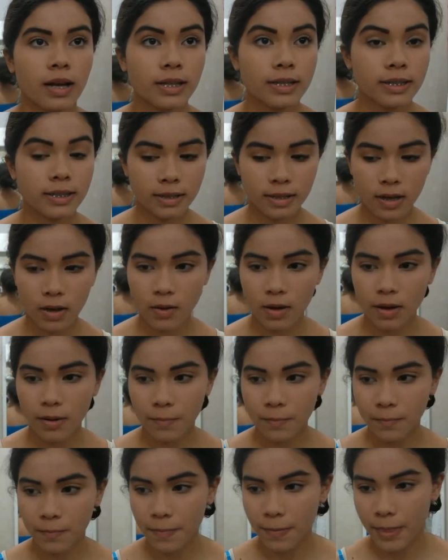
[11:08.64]

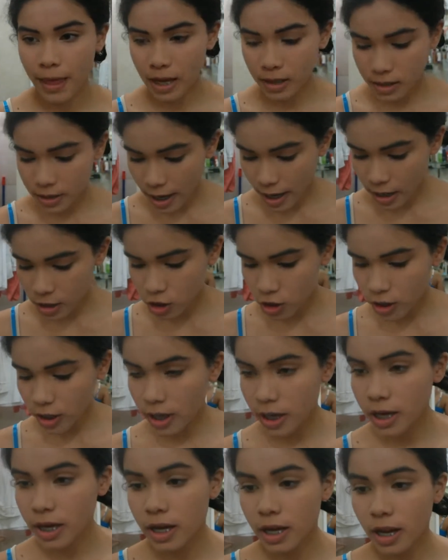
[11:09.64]
So that's actually
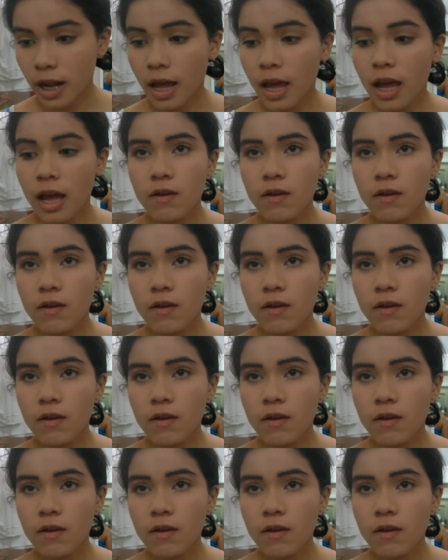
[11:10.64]
it.